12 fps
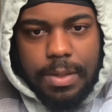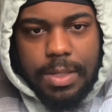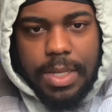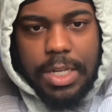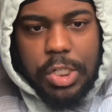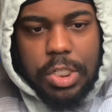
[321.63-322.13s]

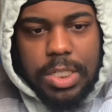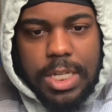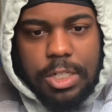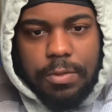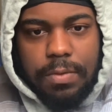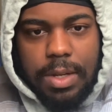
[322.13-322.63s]
Yeah, she
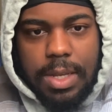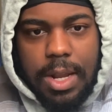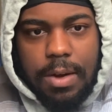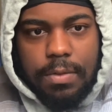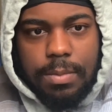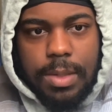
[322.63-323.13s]
slashed the fuck
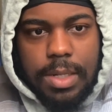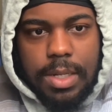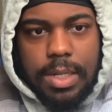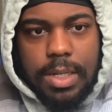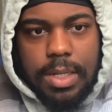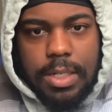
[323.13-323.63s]
out of
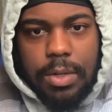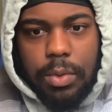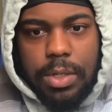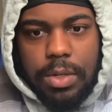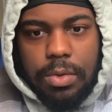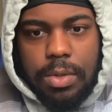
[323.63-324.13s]
him. Did
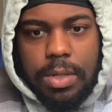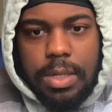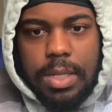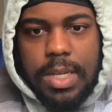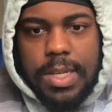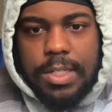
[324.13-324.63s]
we do it?
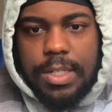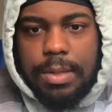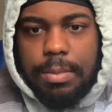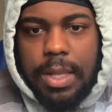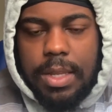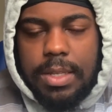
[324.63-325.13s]

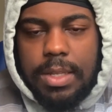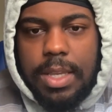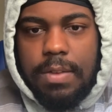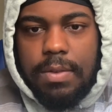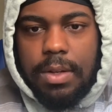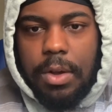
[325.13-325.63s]
Seemed like
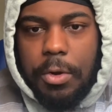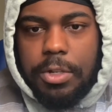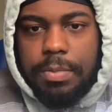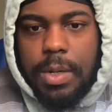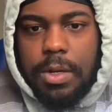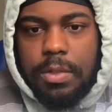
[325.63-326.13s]
even cursed
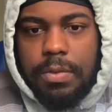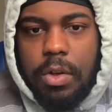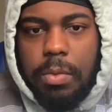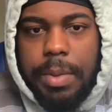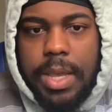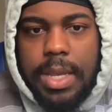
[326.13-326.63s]
spirits
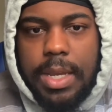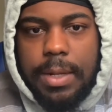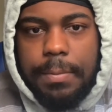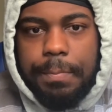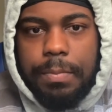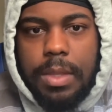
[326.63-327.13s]
feel
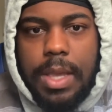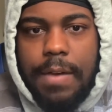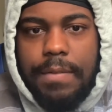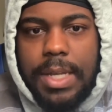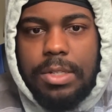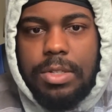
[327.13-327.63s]
pain.
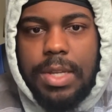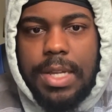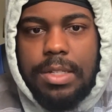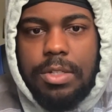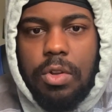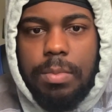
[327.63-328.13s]
I've
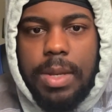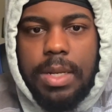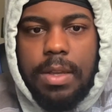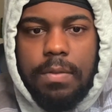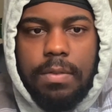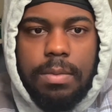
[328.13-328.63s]
exercised so
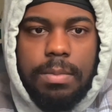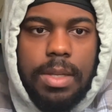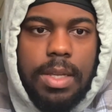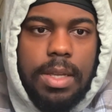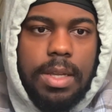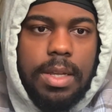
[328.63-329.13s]
many of them.
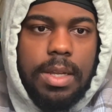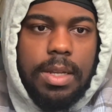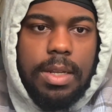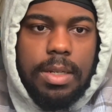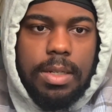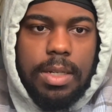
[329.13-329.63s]

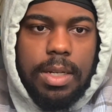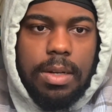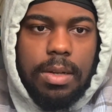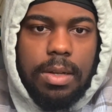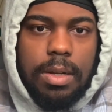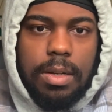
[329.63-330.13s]

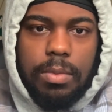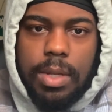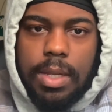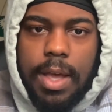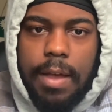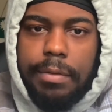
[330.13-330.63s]

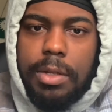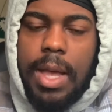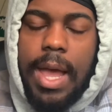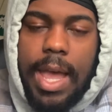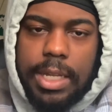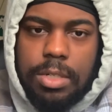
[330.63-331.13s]

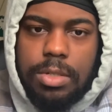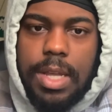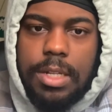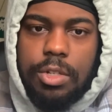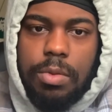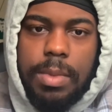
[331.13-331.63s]
I
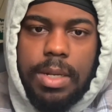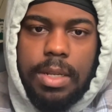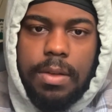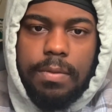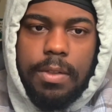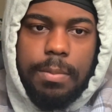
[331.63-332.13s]
exercised so many
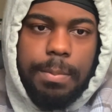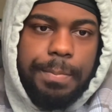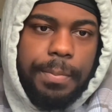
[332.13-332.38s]
of them.